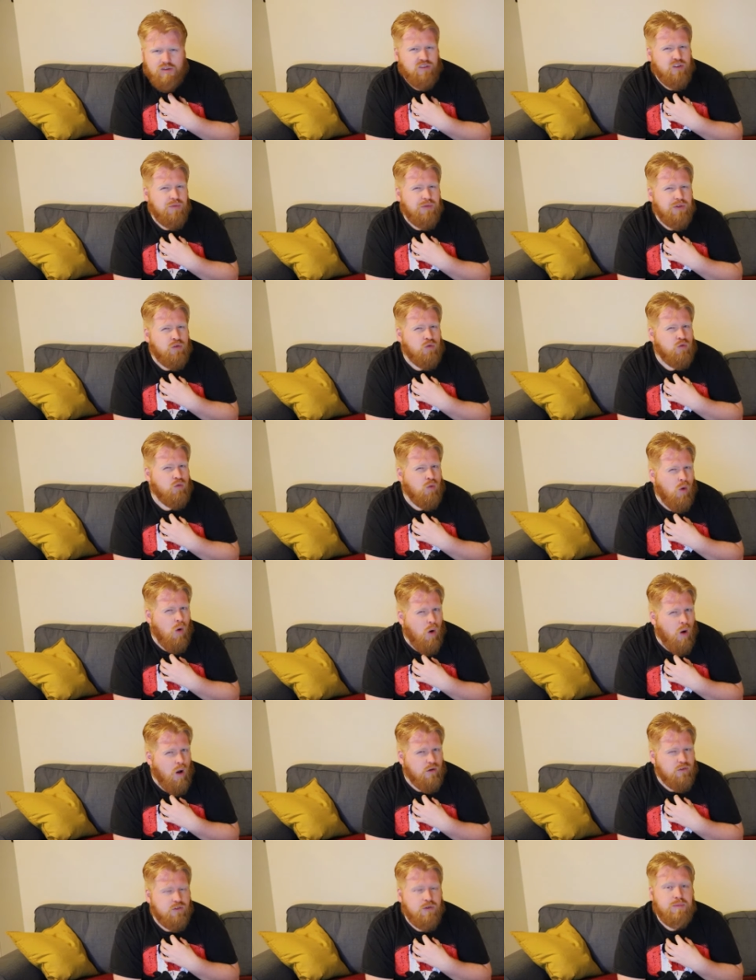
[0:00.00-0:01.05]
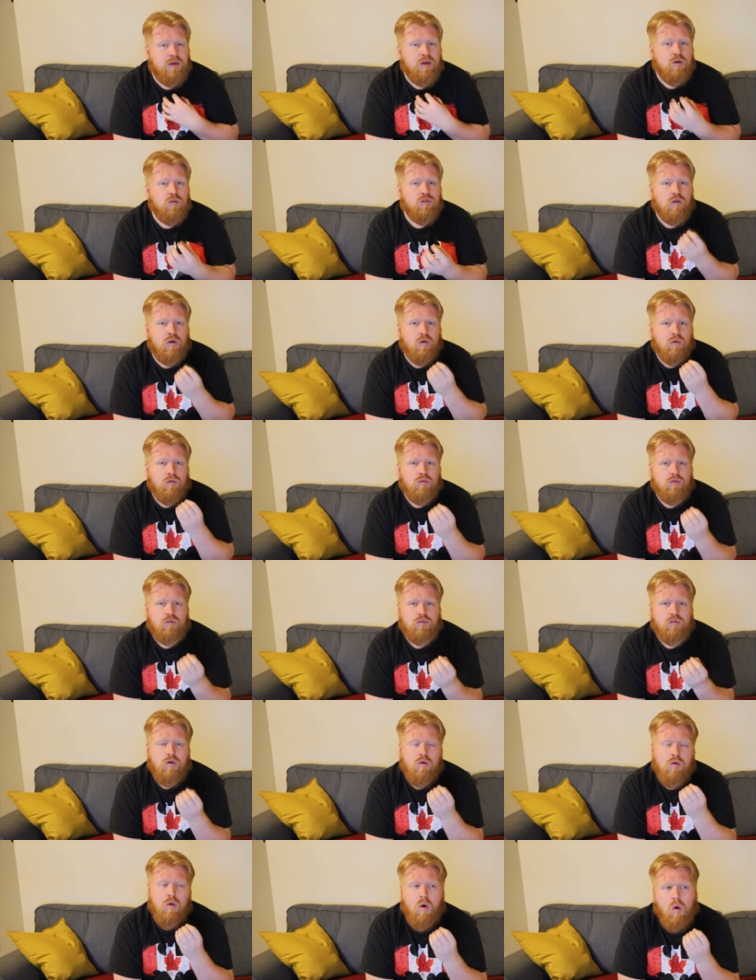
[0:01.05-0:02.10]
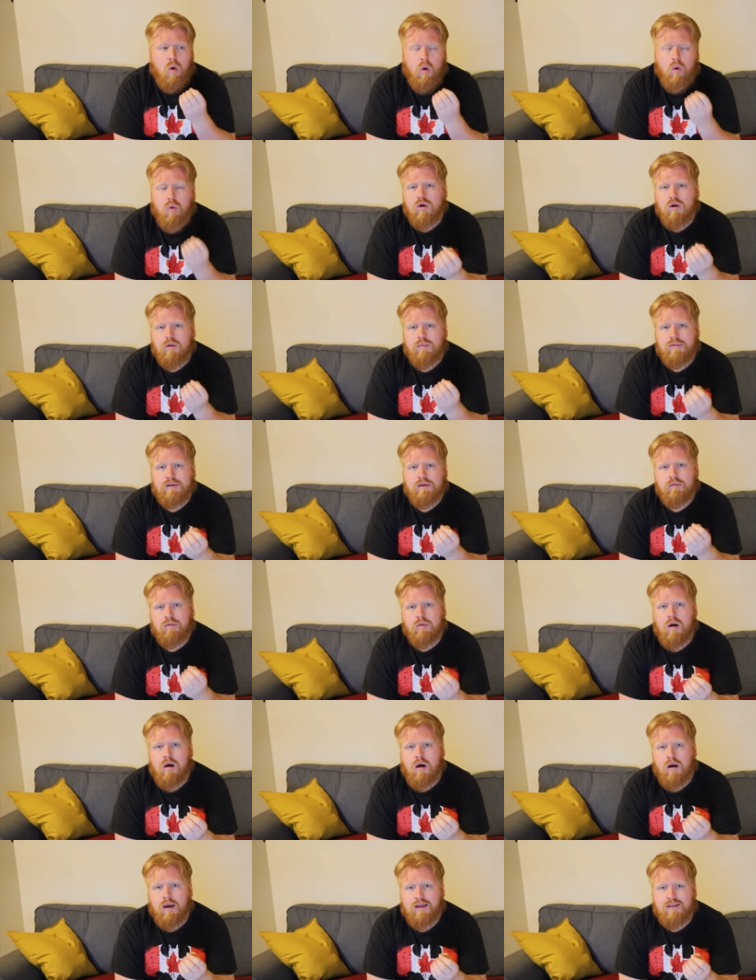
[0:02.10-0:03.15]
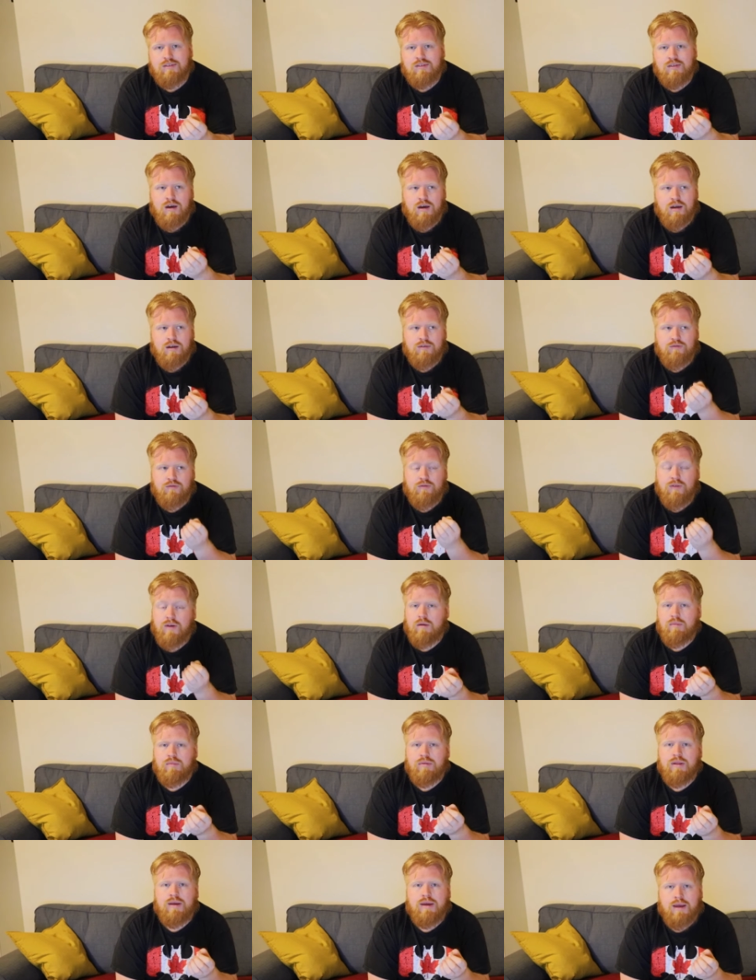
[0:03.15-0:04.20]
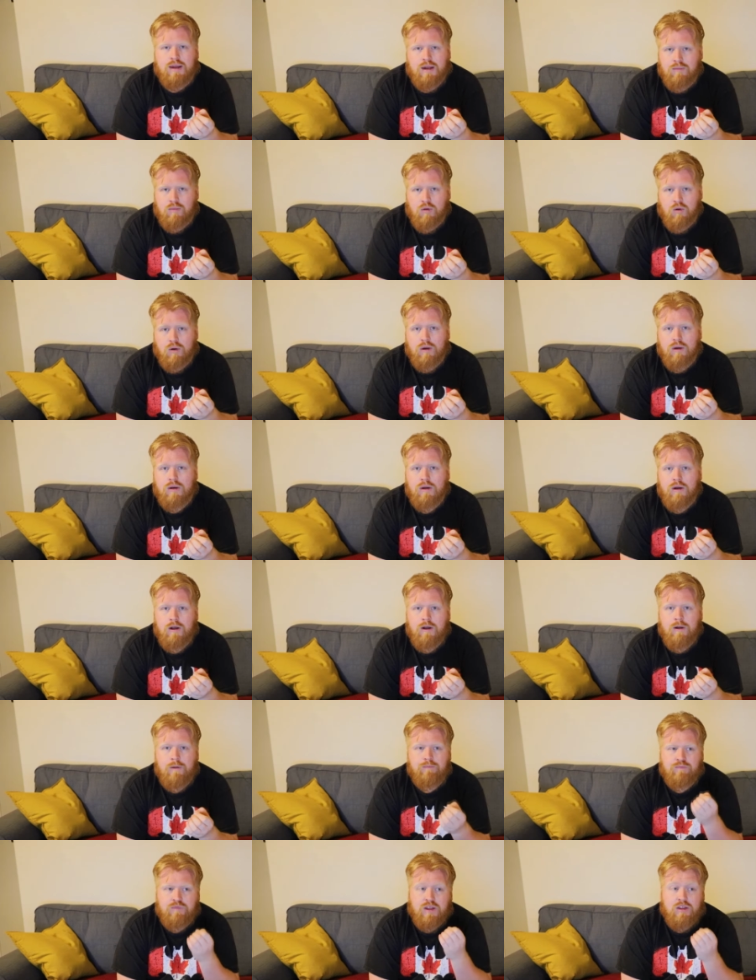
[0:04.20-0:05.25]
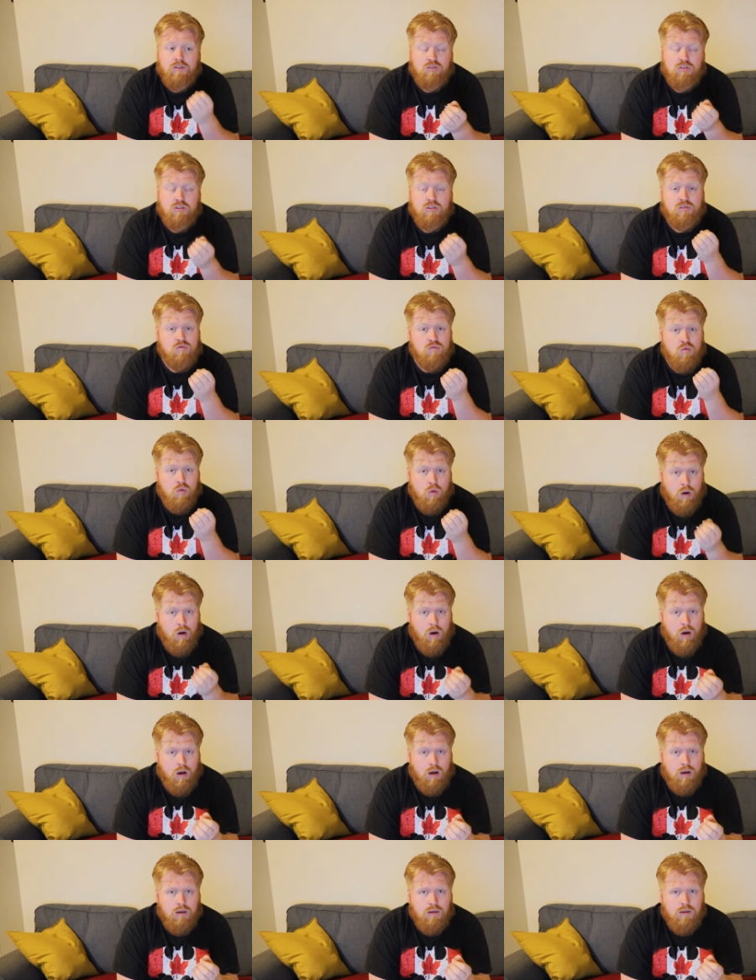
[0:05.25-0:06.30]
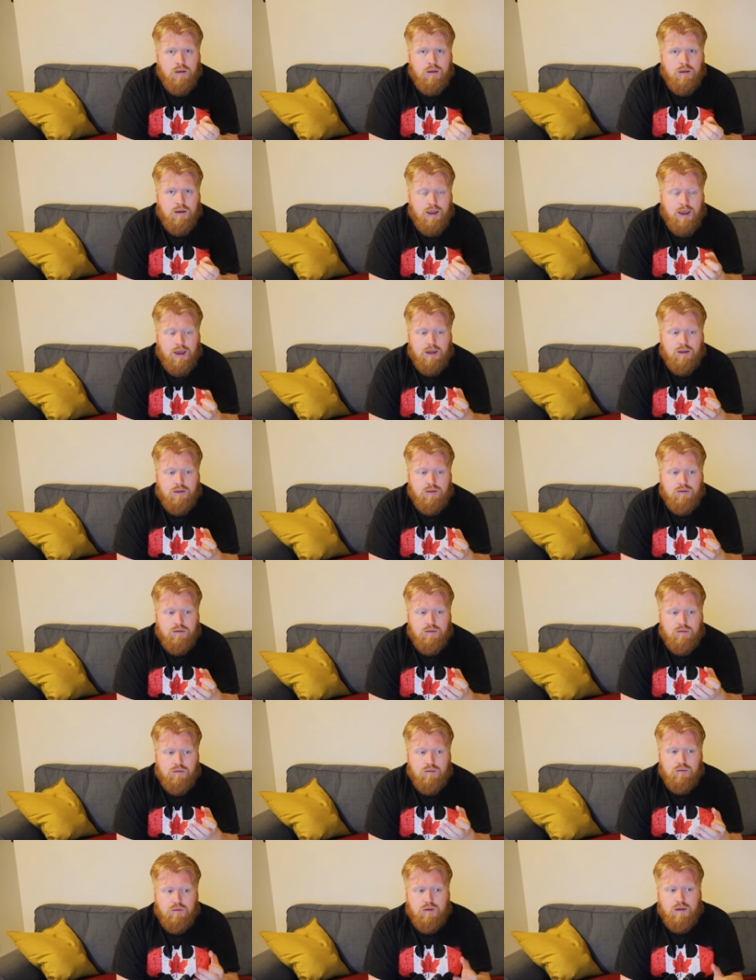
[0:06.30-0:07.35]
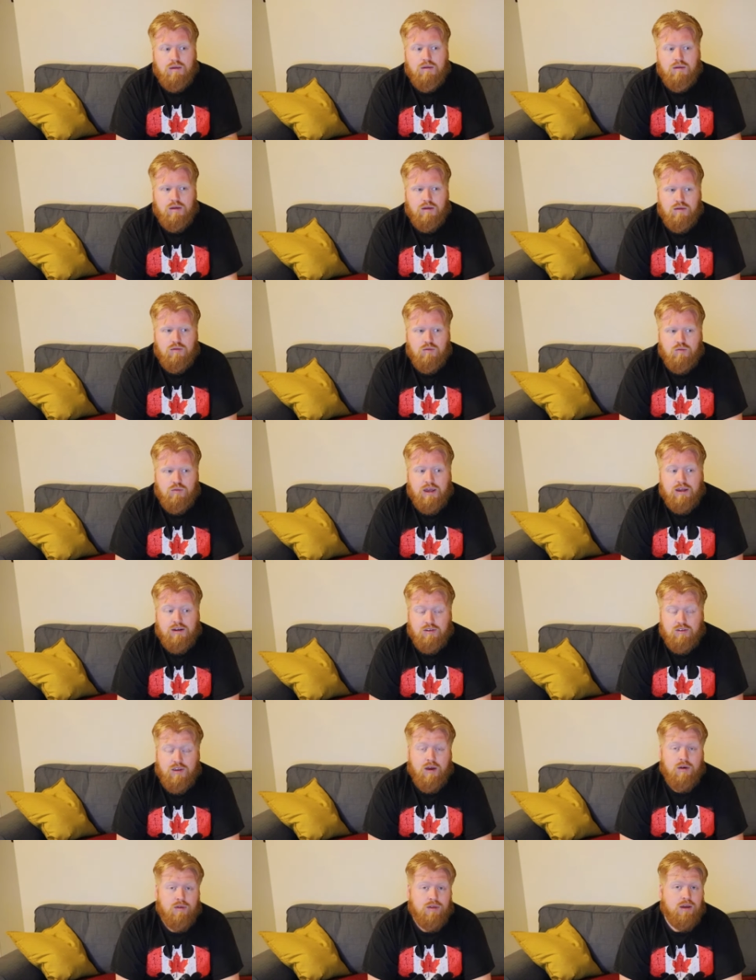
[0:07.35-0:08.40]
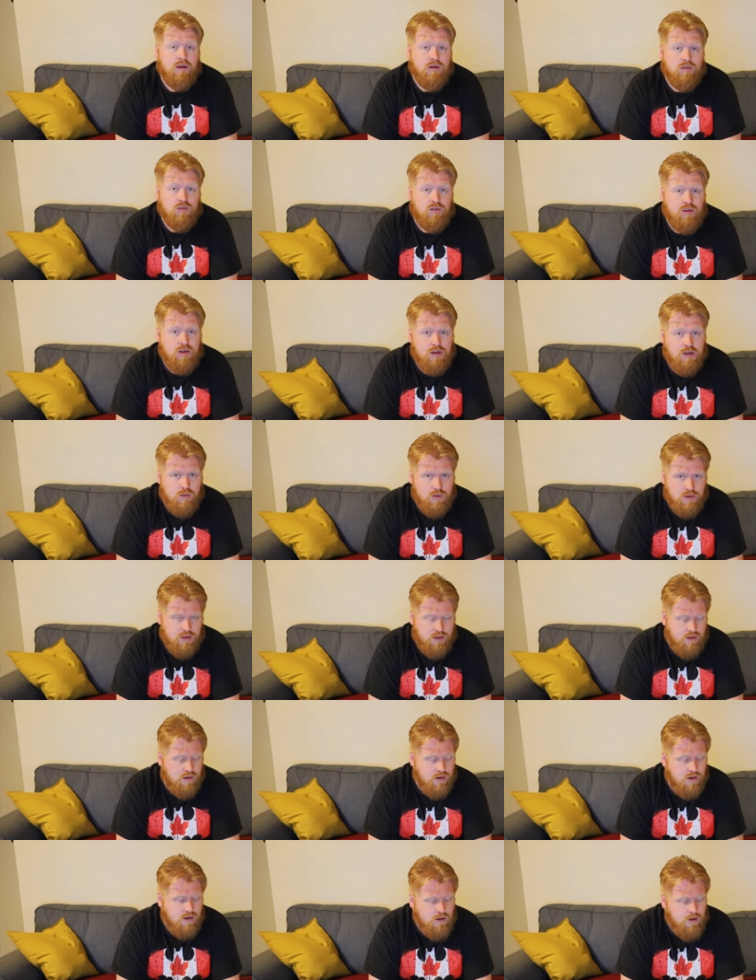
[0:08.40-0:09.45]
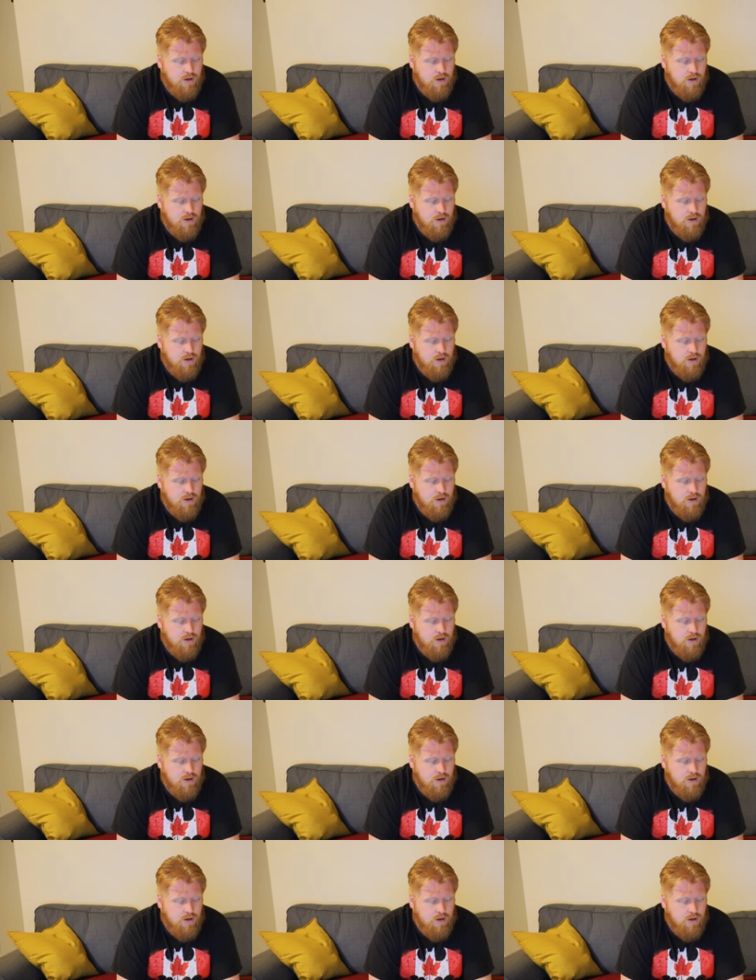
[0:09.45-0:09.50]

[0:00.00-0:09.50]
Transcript: Something's wrong. Something goes on so horribly wrong. It's not fair play anymore. It's just wrong, and it, we get to see how the heroes deal with it.